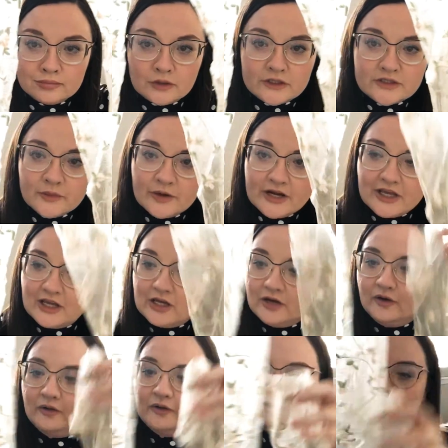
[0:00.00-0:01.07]
These are pretty
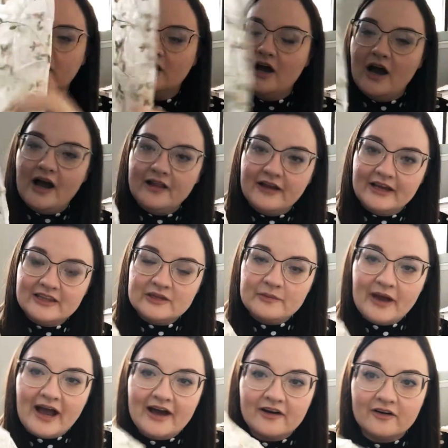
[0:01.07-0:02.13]
cute. I like the
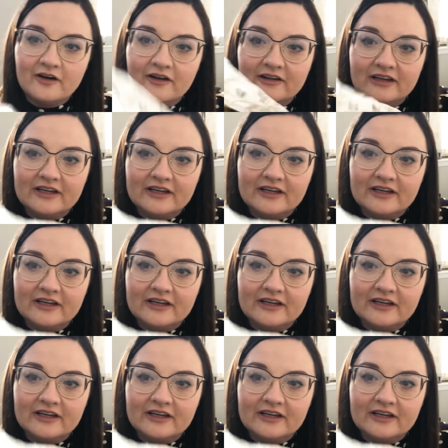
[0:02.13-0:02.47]
pattern on